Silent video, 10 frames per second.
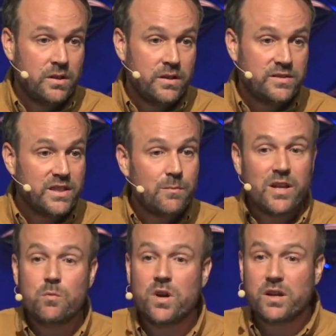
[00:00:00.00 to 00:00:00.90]
Does
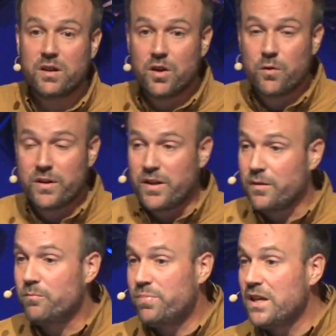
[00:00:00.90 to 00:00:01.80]
anybody want to go
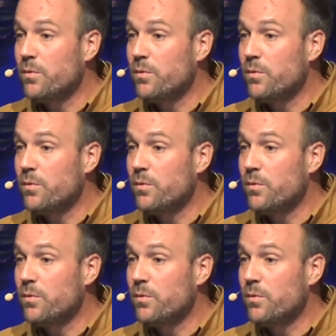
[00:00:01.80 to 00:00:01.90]
and be